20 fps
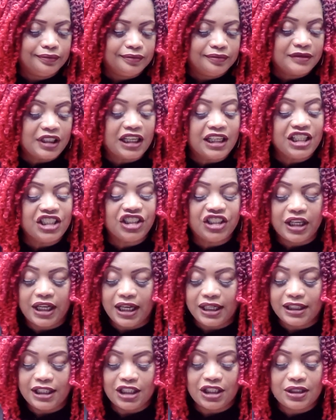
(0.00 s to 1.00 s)
Now let's check
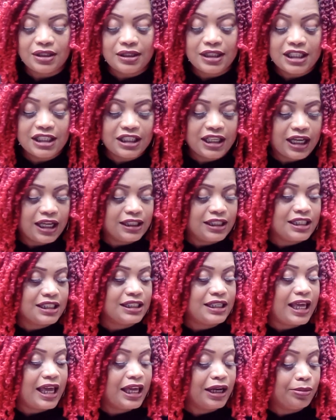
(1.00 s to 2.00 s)
out this let's check out this
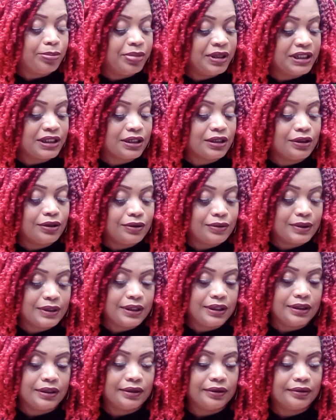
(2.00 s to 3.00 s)
9 of Pentacles
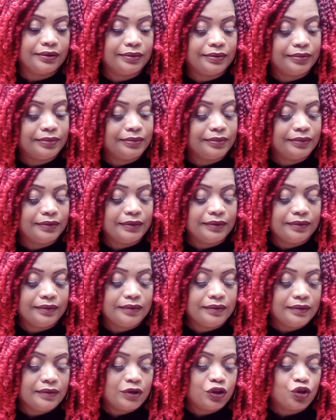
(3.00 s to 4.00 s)
here.
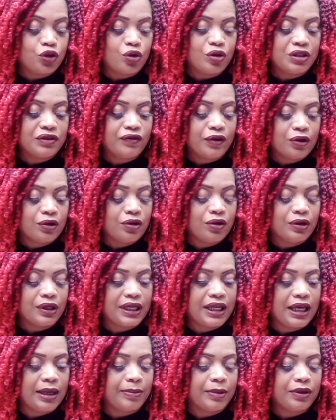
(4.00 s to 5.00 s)
Taurus, Virgo, and
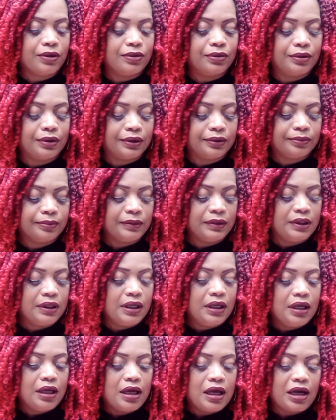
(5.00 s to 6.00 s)
Capricorn.
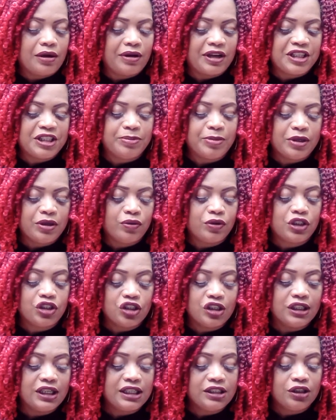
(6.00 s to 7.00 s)
All right,
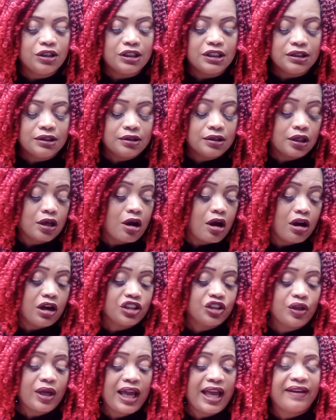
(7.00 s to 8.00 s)
Spirit, you, the cards
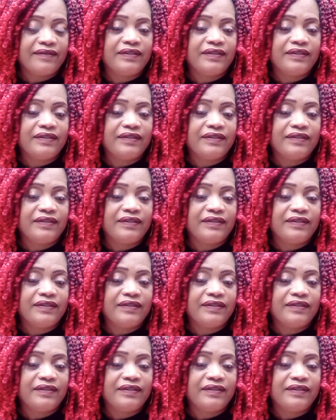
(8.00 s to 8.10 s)
you have